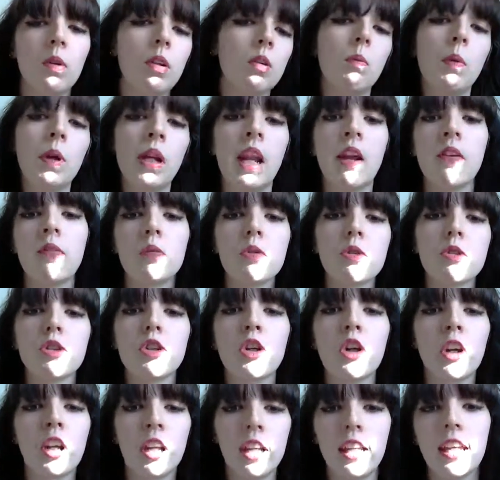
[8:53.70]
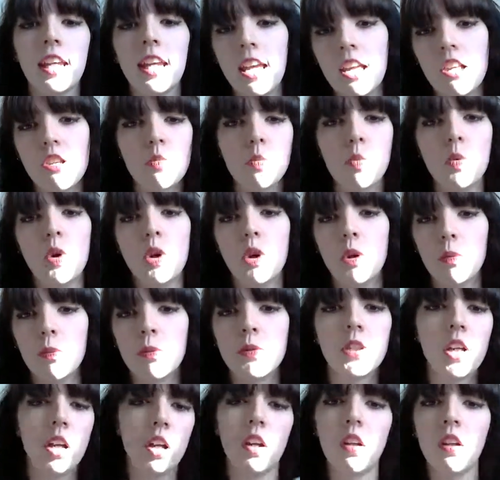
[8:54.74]
when everyone's cooking, it gets warm.
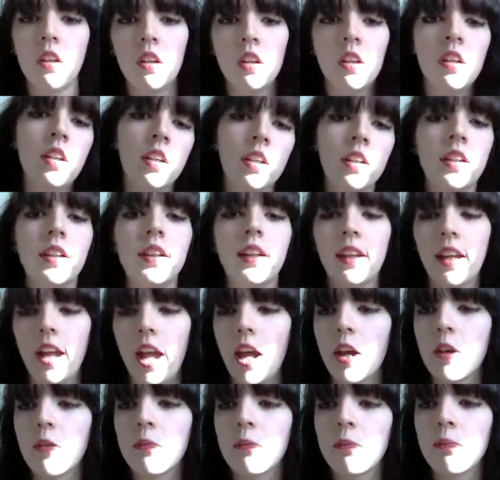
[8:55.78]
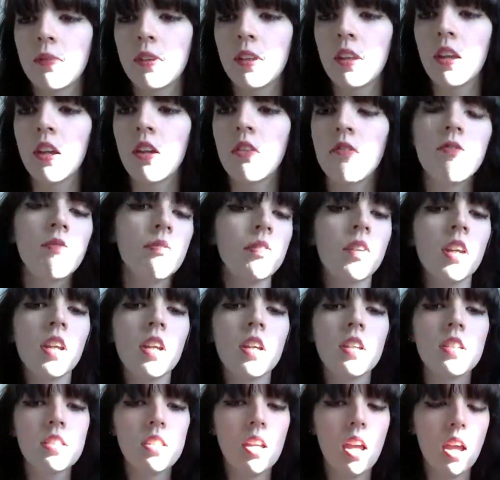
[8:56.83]
So, yeah.
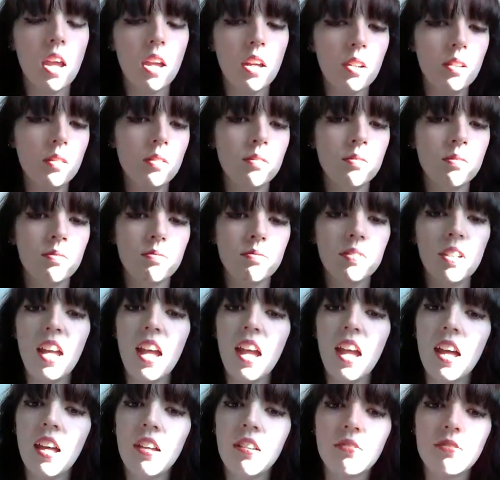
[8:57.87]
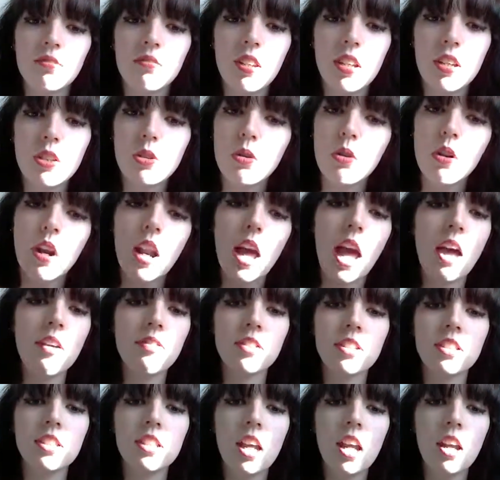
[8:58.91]
So, yeah, that's all I have
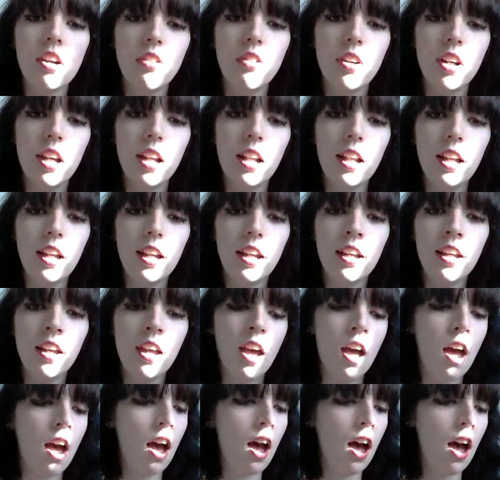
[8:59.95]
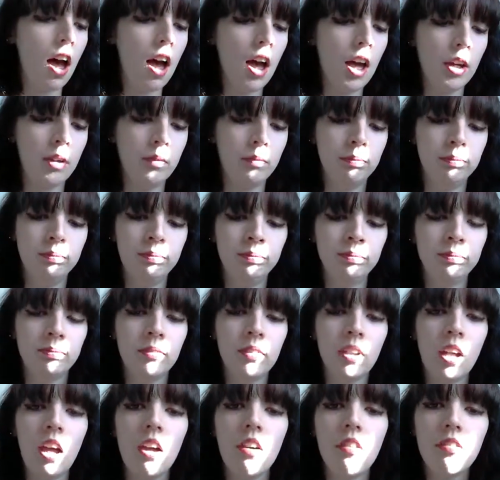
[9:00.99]
to say, really.
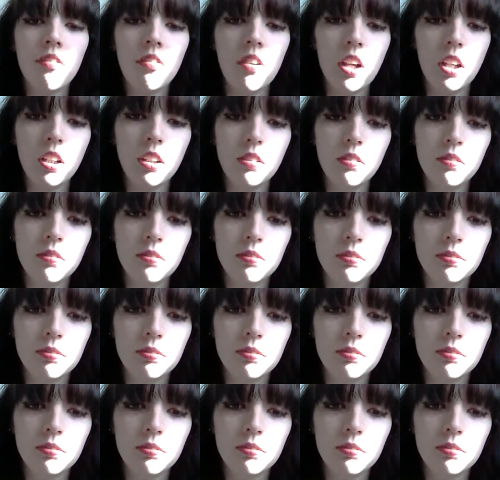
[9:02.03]
Have fun